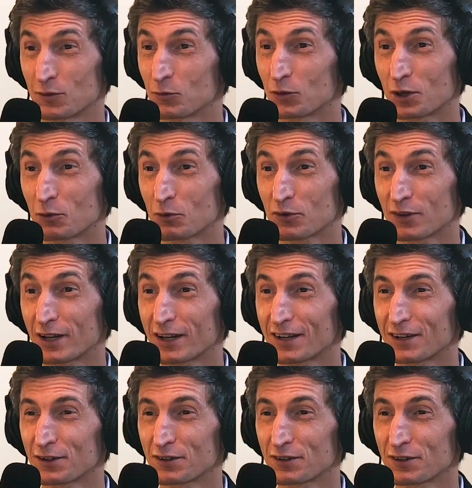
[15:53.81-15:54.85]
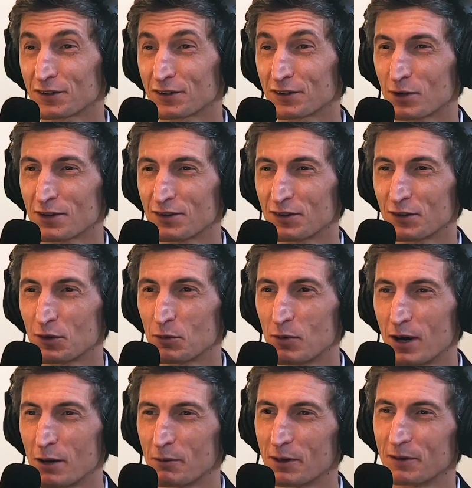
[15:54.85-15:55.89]
what it was like under President
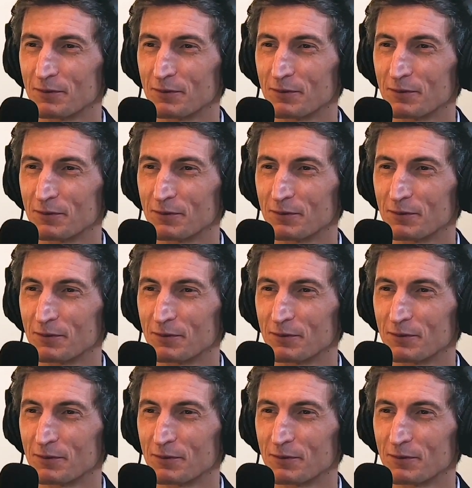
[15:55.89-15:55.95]
Obama?